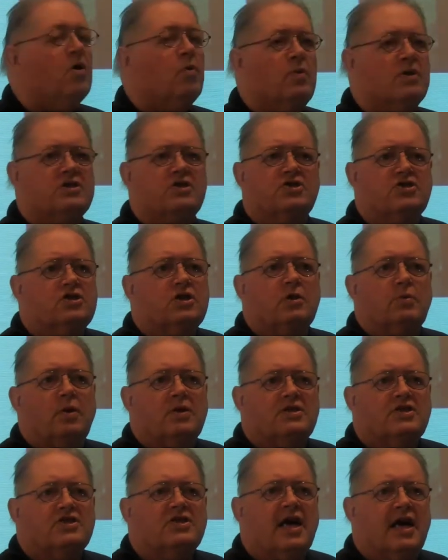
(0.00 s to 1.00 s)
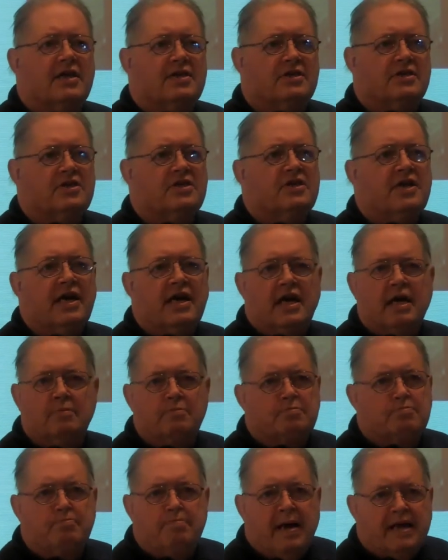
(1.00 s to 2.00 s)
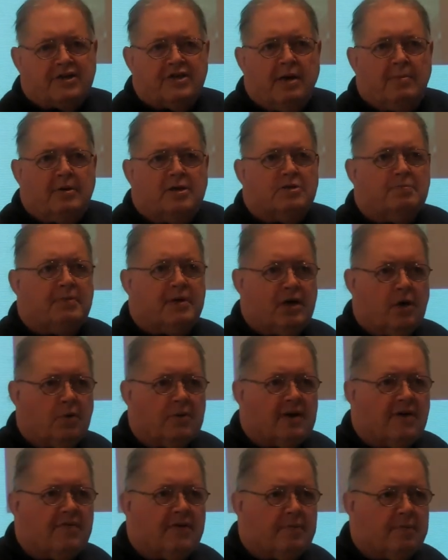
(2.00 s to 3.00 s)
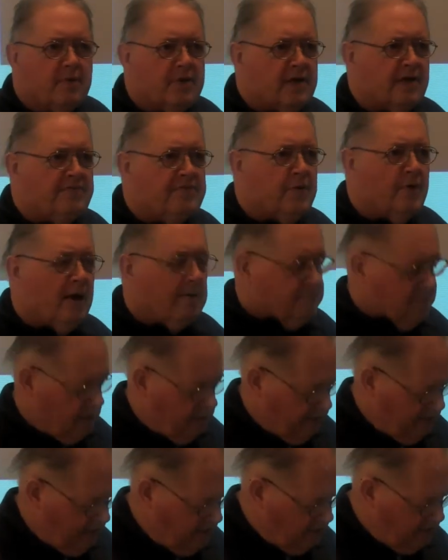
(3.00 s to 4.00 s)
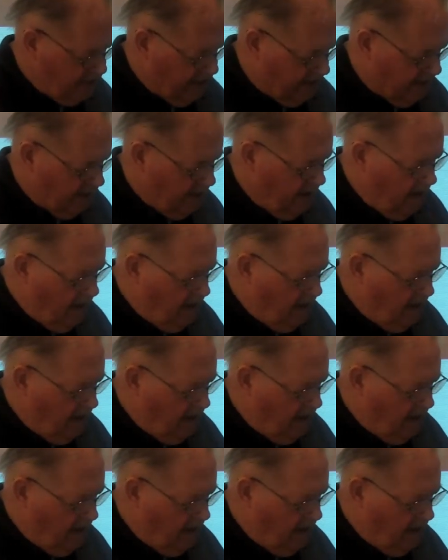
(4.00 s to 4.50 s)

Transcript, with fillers: which is still what is standard today, or Max MSP, or whatever you happen to be using,